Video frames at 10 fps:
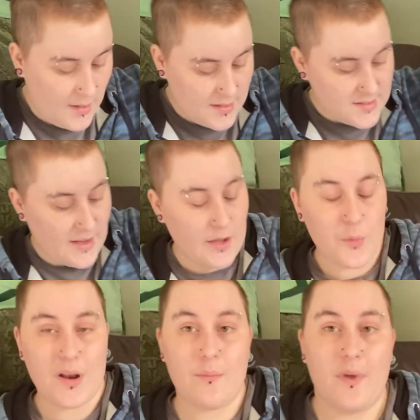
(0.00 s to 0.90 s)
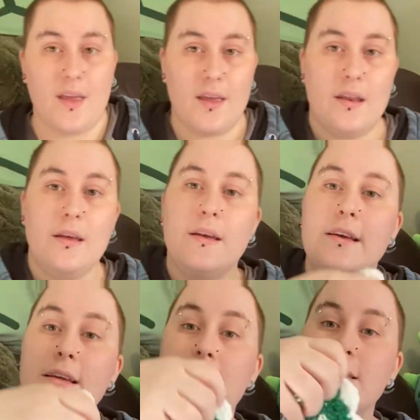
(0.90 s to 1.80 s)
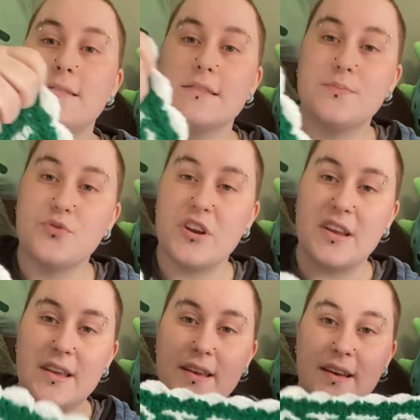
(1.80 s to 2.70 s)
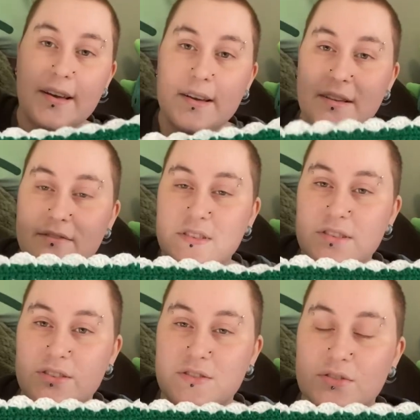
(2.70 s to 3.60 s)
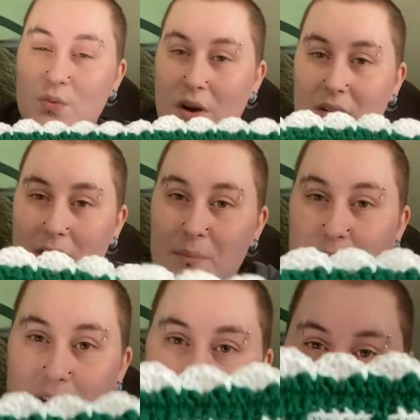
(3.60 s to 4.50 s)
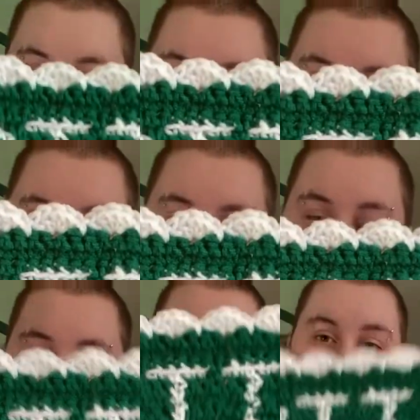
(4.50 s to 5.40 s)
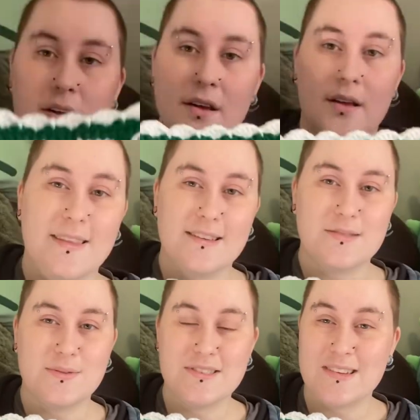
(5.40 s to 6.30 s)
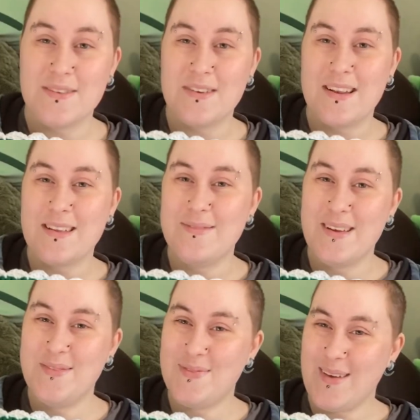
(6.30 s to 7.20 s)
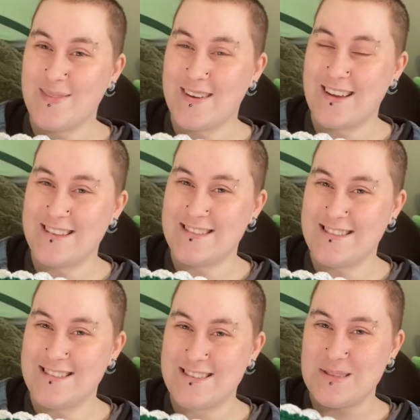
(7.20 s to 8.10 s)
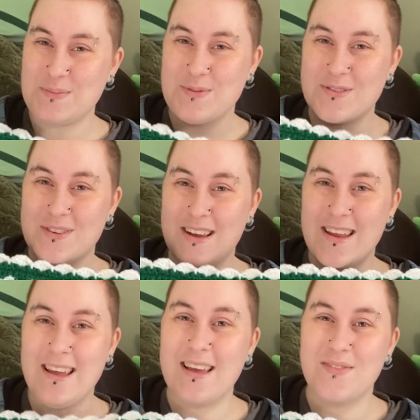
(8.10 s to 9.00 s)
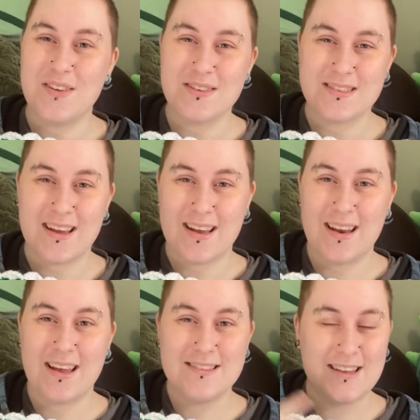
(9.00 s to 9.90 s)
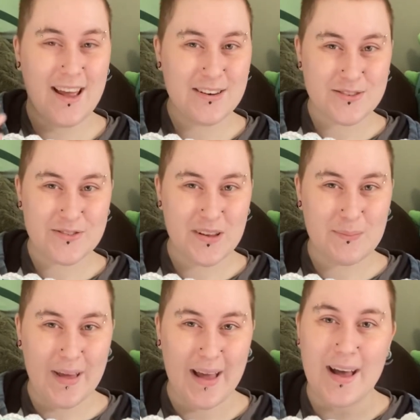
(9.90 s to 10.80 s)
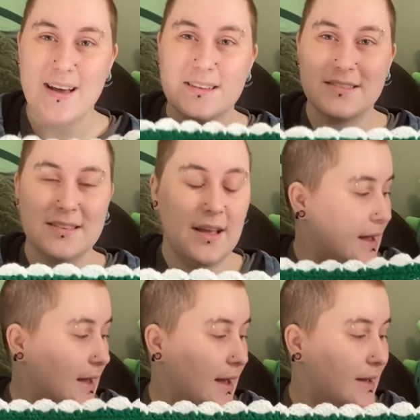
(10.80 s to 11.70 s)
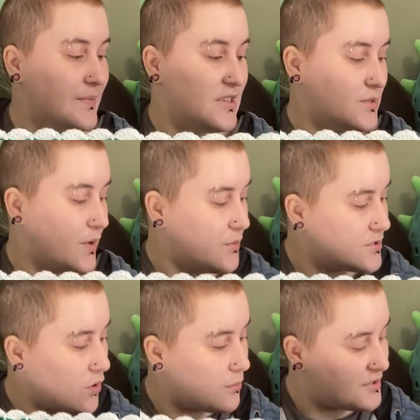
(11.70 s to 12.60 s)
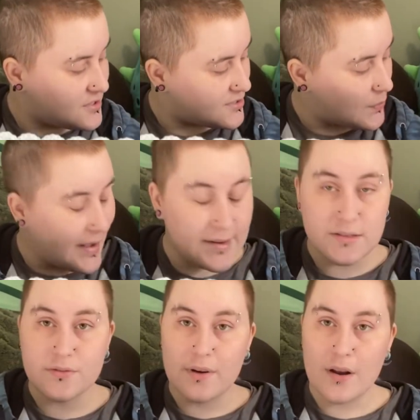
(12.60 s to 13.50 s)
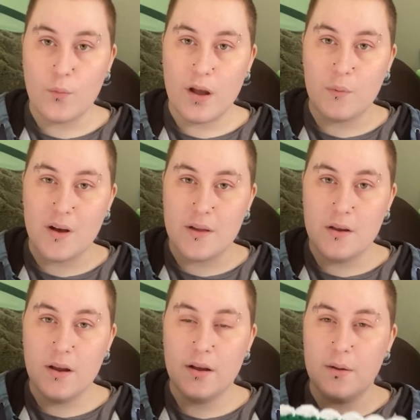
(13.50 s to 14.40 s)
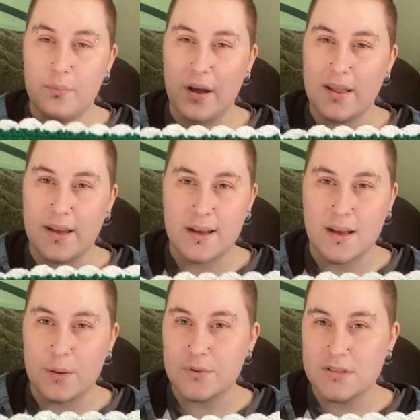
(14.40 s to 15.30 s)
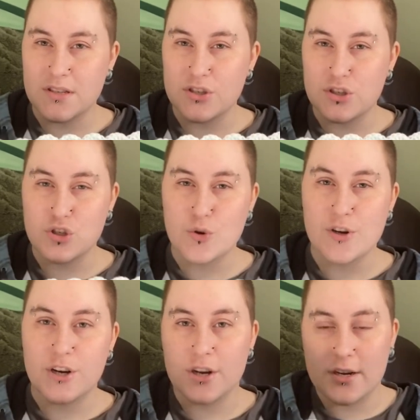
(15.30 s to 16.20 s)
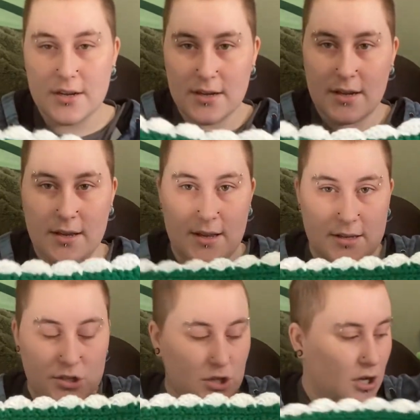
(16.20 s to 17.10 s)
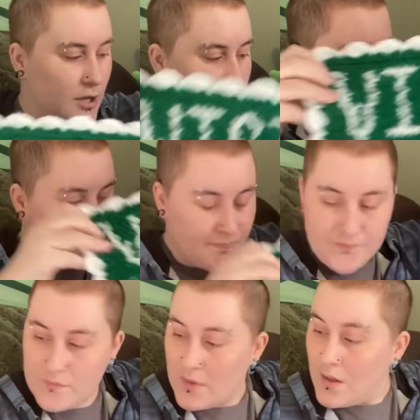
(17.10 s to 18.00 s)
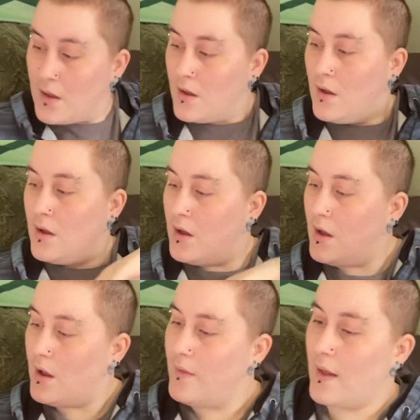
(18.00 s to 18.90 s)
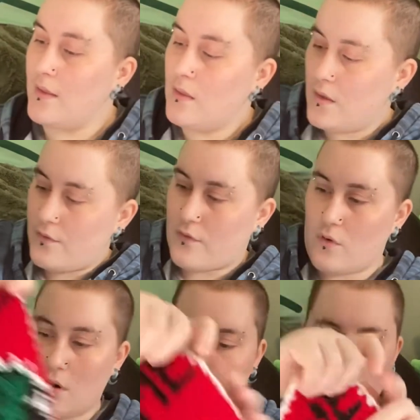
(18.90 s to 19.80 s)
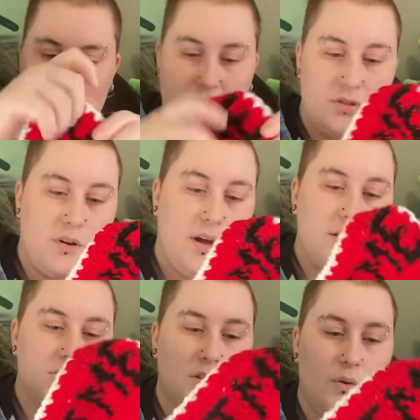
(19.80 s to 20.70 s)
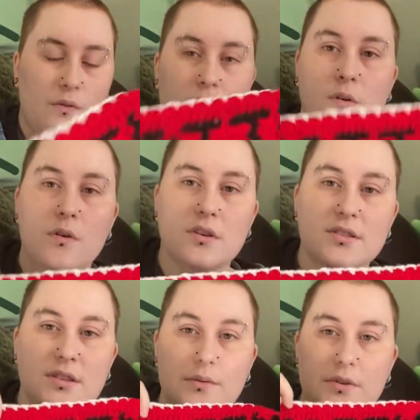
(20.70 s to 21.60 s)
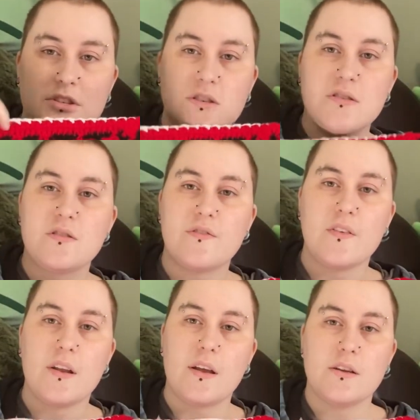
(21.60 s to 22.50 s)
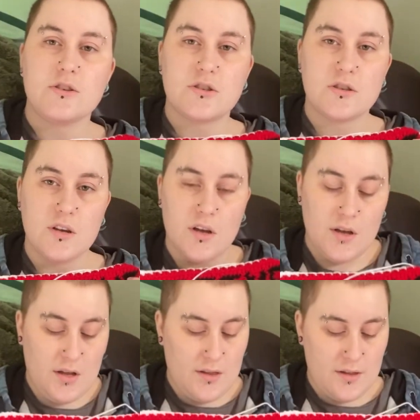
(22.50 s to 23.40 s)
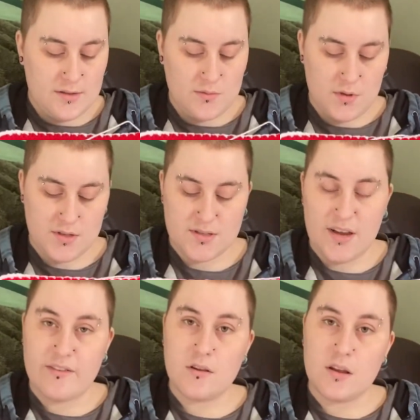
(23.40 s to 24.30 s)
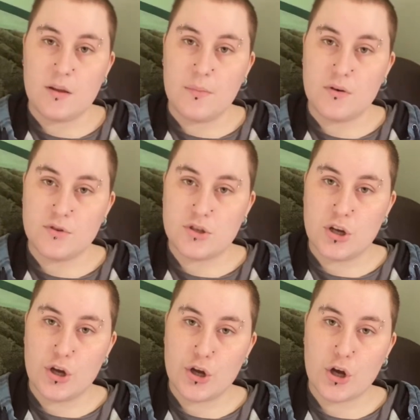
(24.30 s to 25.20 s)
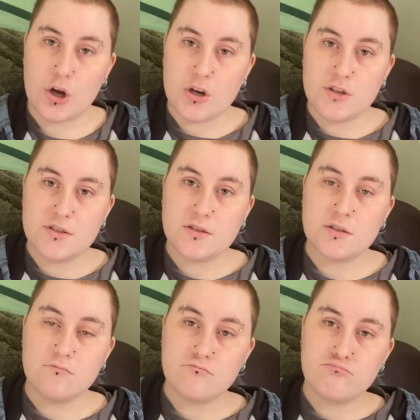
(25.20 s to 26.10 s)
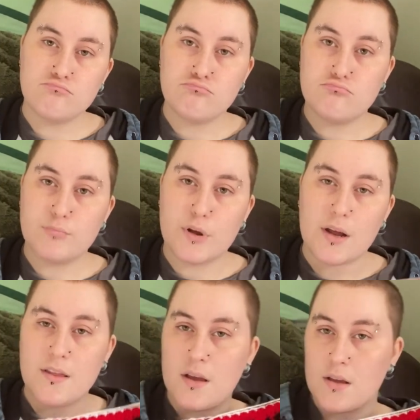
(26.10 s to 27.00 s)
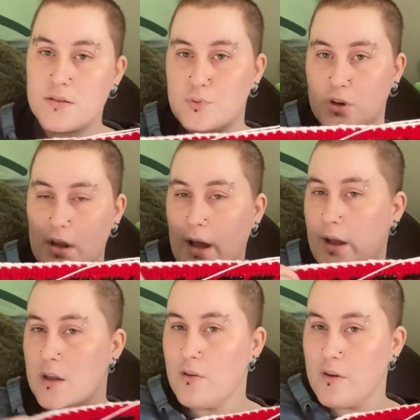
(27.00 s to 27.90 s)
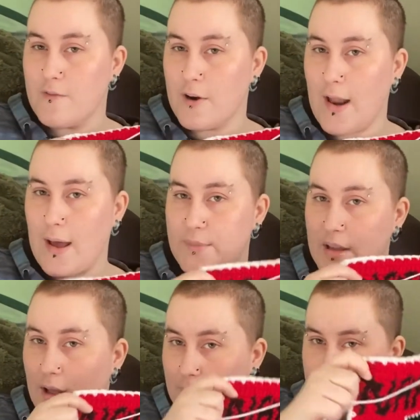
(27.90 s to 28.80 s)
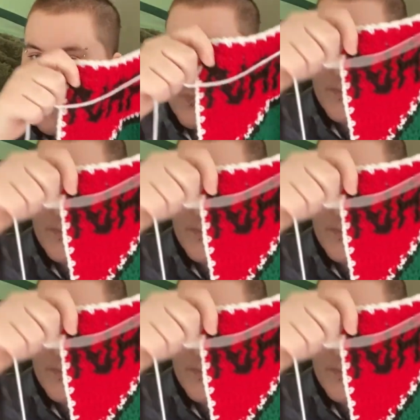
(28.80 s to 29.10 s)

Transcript: Second one I made is this pretty Visitors Welcome, Please Knock. This one's definitely my favorite because it's just pretty. It feels like a nice entry mat. And this one was almost as wide as the red and white one, but like a couple stitches shorter, and it's taller. And then the frog, which you guys know, of course, that we just finished. This one is definitely the most cursed, but I think it's pretty accurate for nap time.